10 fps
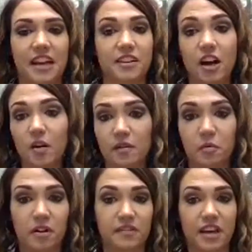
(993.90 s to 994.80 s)
they know
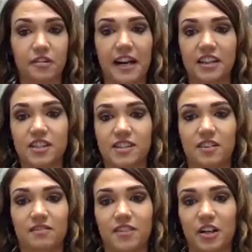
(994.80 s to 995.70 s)
if one of the other
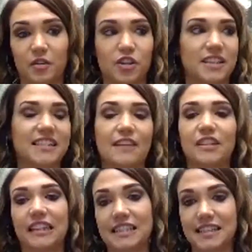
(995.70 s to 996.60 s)
agents, took
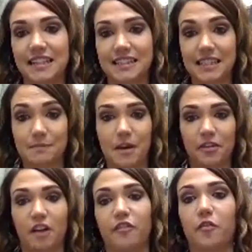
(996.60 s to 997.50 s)
7 listings this
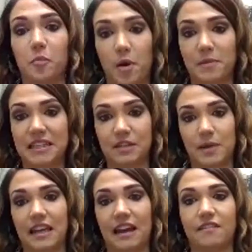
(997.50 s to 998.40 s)
month off of appointments
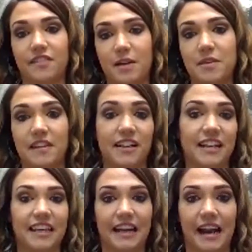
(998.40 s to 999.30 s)
that we gave them and they
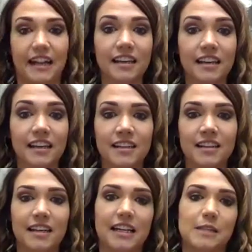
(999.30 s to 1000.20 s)
didn't get any,
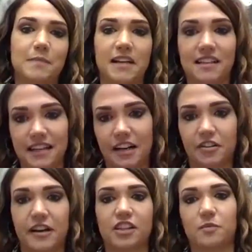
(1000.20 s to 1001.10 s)
it's because that
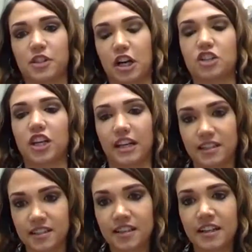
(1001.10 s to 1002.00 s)
other agent was crushing
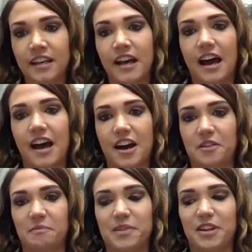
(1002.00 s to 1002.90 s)
it.
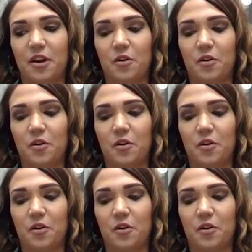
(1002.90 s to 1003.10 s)
So